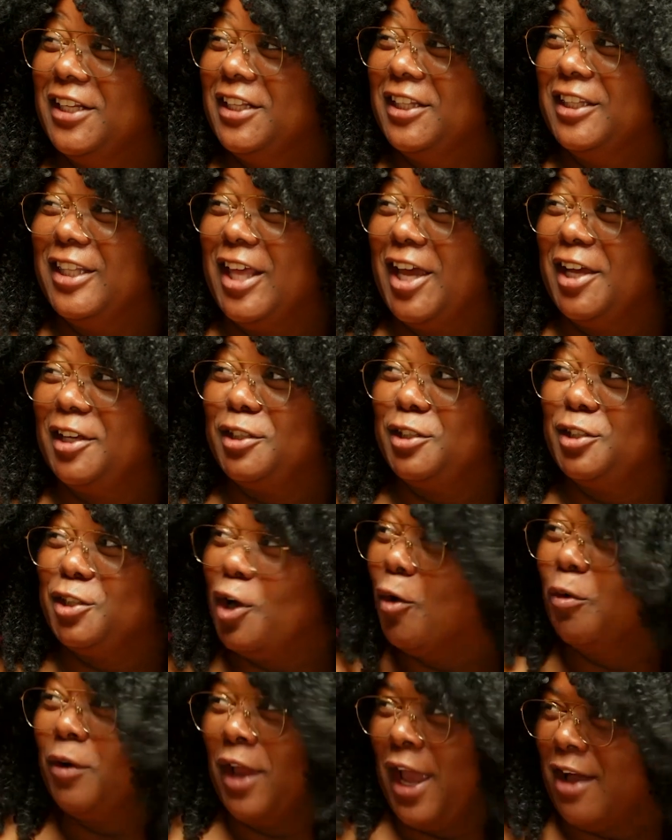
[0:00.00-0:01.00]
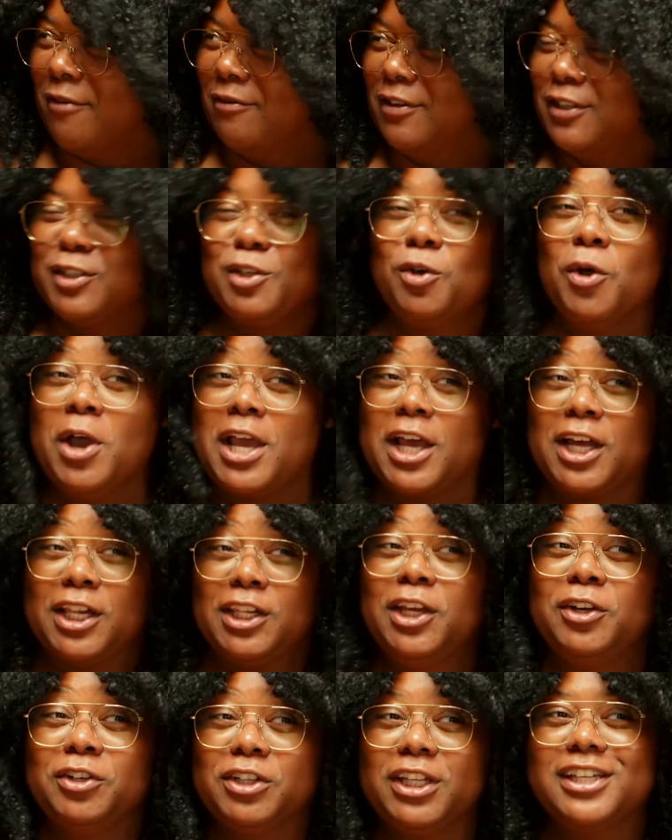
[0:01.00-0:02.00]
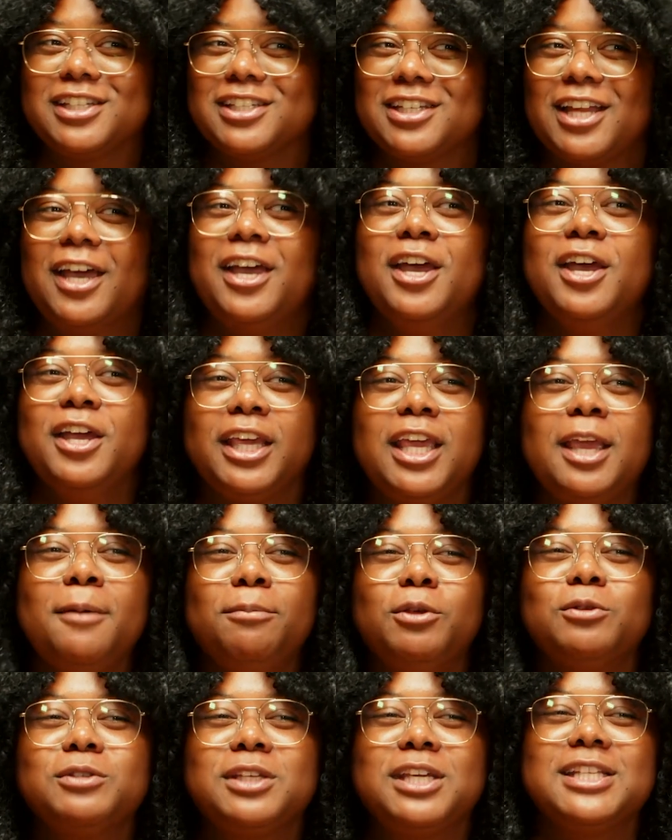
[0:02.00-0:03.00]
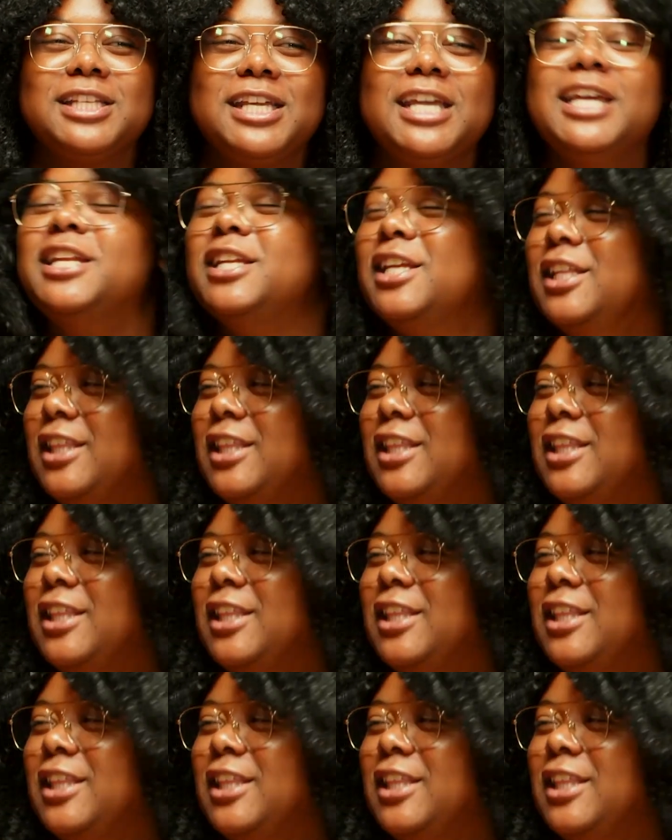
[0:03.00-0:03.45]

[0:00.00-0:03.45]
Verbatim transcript: right. they don't have it. They so don't it have clearly it. clearly is not. Keep those kids Lots hidden